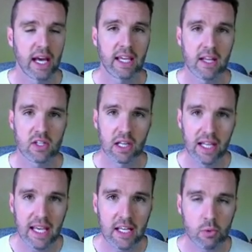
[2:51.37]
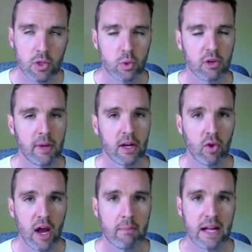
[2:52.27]
against Leeds, which would have been a
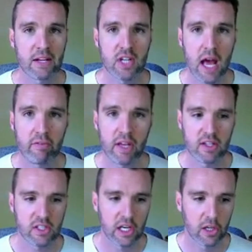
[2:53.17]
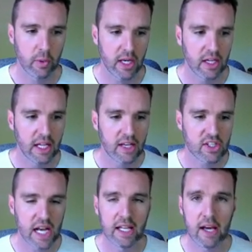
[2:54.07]
great match to have Cancelo in.
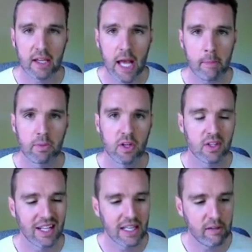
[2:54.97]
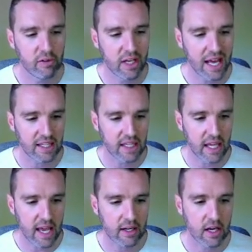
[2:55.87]
Salah, captain, delivered
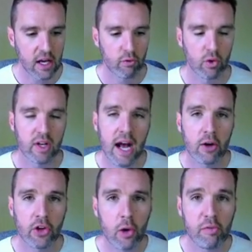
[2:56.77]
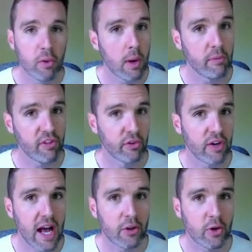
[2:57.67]
again. Ronaldo, if you went for the
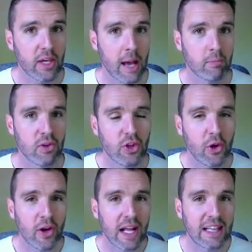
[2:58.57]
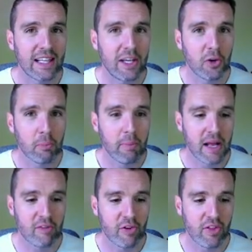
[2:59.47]
Ronaldo captain, you got a little
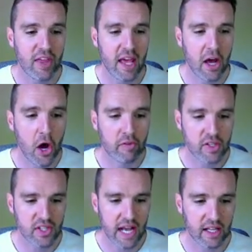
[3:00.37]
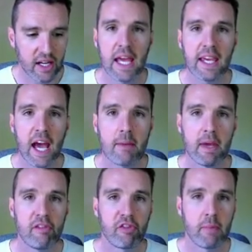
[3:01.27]
benefit there over Salah. He came
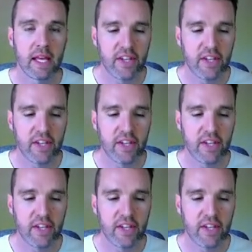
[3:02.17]
in for me,